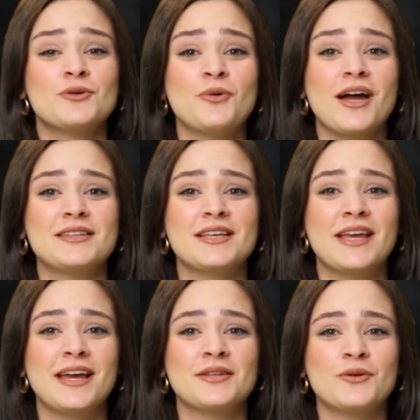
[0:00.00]
rights and
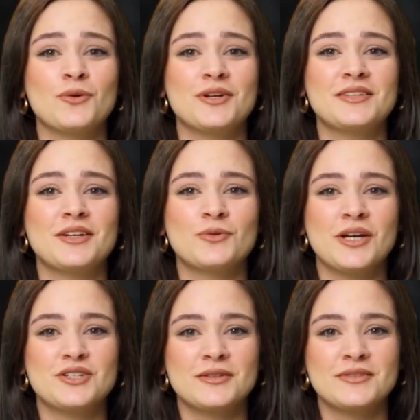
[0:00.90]
ethical
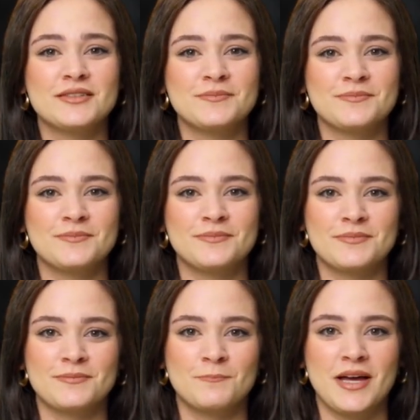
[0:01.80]
considerations.
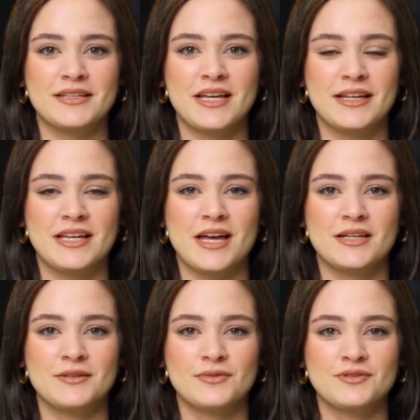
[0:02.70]
Bedside
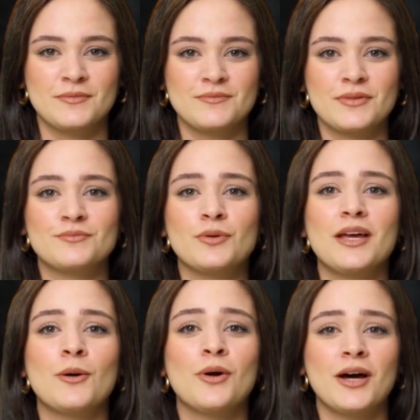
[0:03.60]
caregivers must be fully
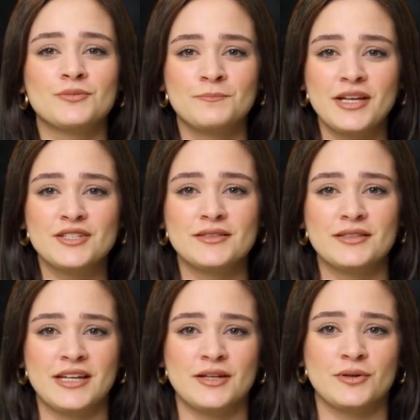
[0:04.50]
aware of patients'
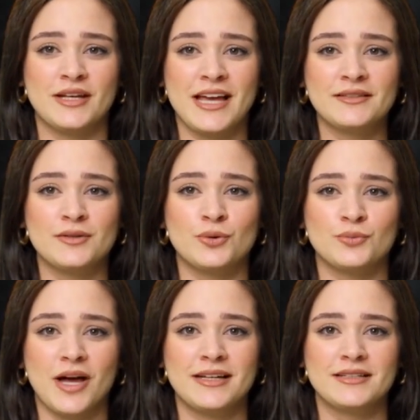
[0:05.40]
legal and ethical
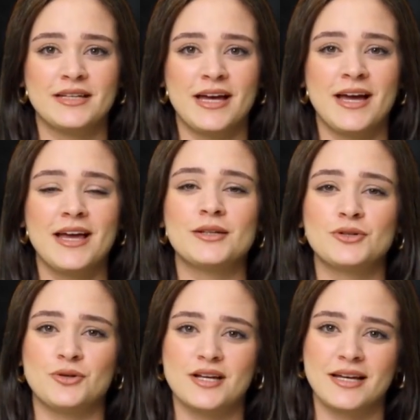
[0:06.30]
rights,
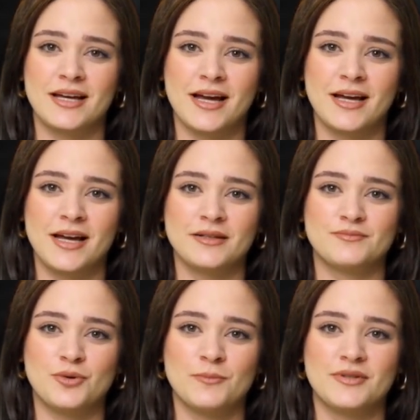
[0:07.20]
including
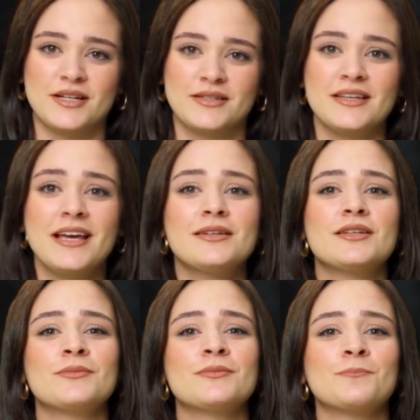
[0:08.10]
informed consent.
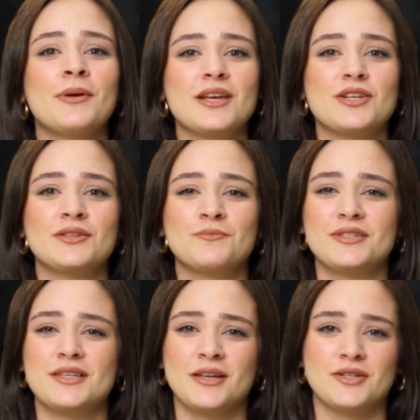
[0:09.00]
Patients
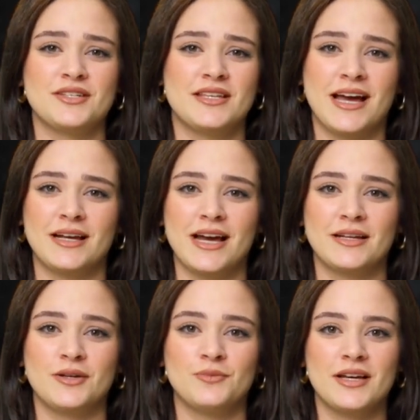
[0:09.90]
must understand and
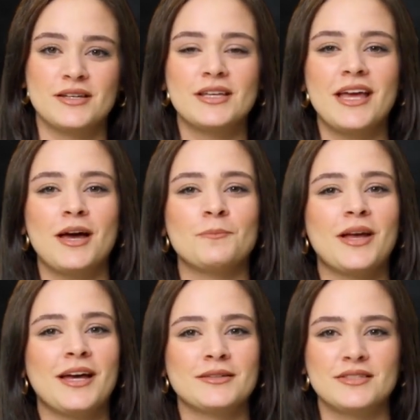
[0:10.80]
agree to care
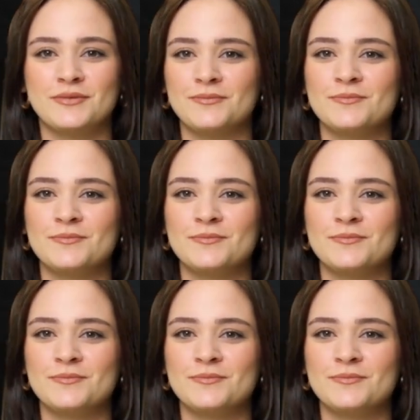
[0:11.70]
plans.